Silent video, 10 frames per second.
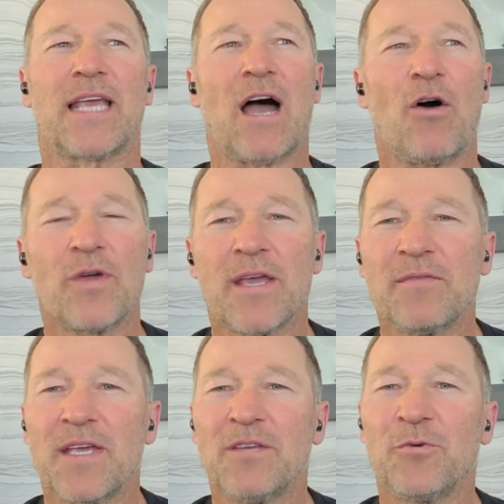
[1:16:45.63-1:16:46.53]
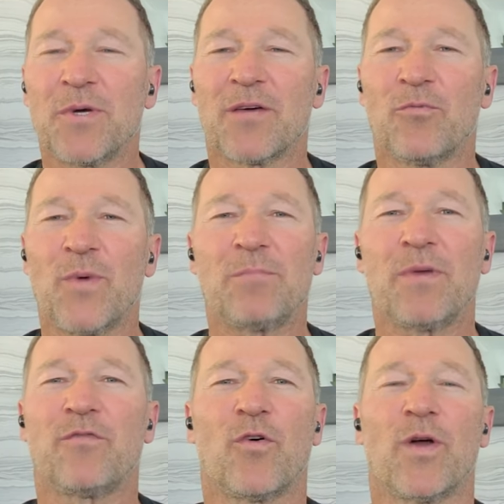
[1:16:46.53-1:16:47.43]
Well, I was like, how can they
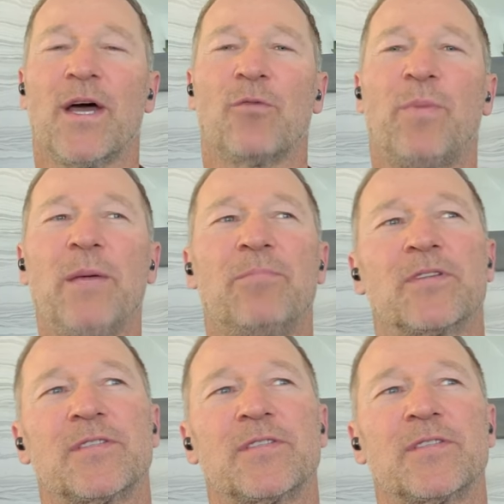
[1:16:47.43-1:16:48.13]
do it a week before?